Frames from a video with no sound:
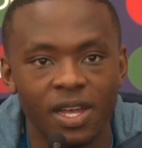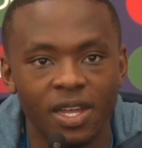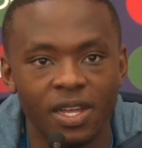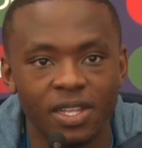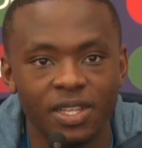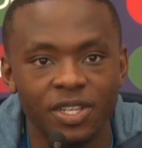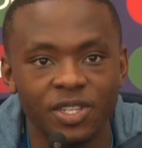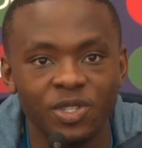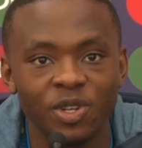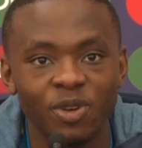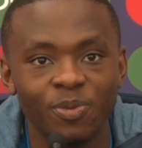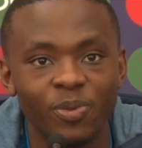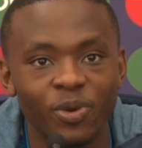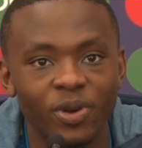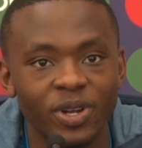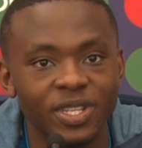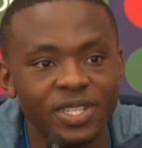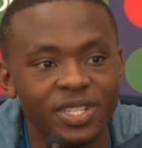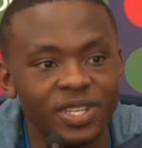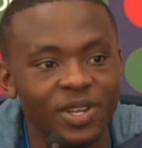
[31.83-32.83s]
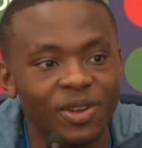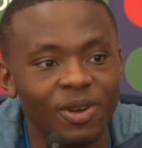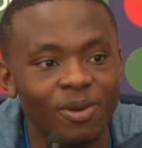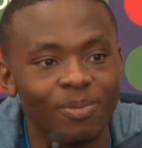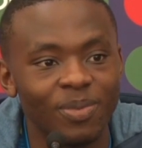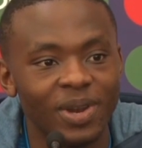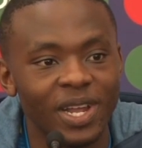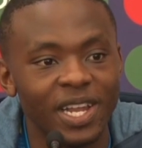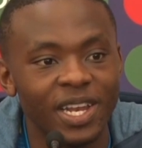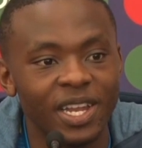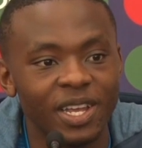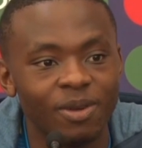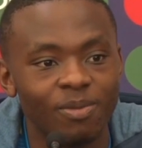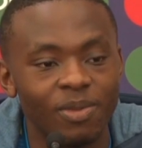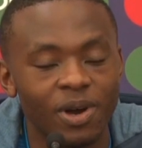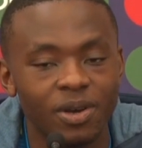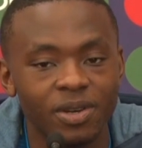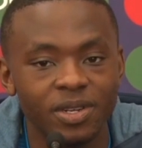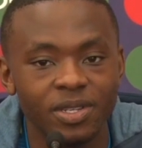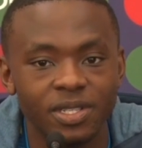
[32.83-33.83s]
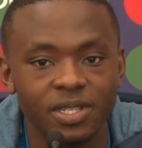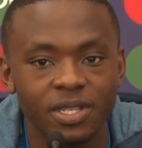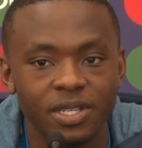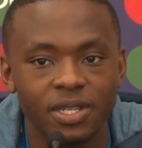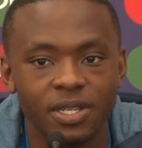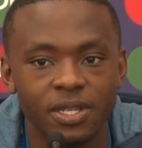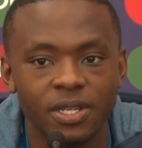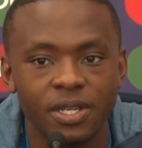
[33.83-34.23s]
There's no point in complaining about it.